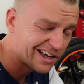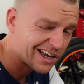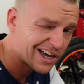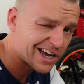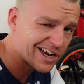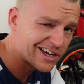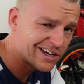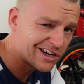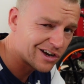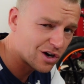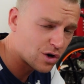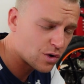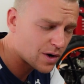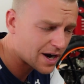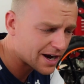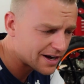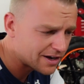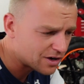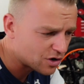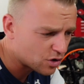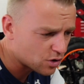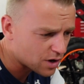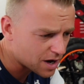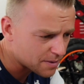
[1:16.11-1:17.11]
I know, I
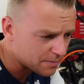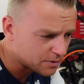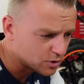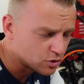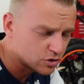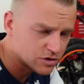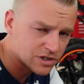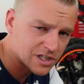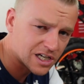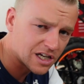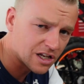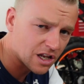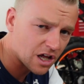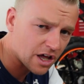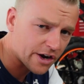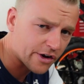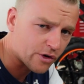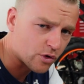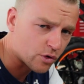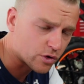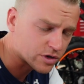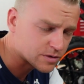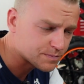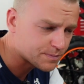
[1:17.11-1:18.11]
know, I'm losing a lot
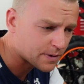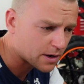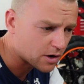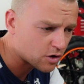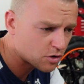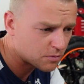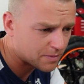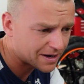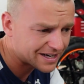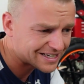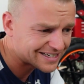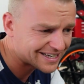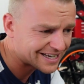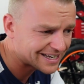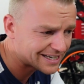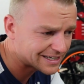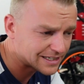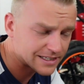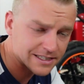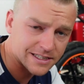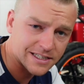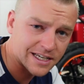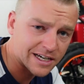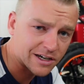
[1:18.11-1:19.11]
of horsepower by
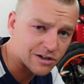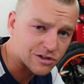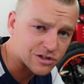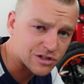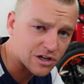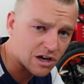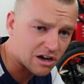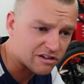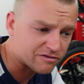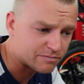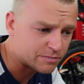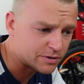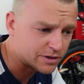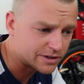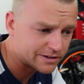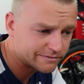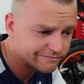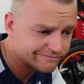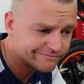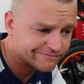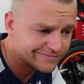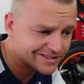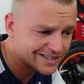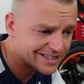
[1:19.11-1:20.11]
taking the stickers off, but
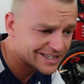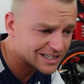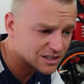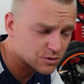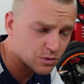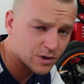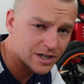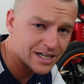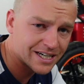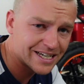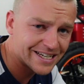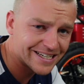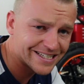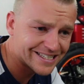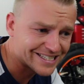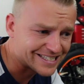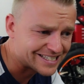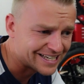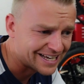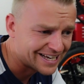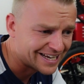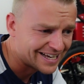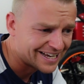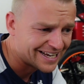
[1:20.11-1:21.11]
it is what it is.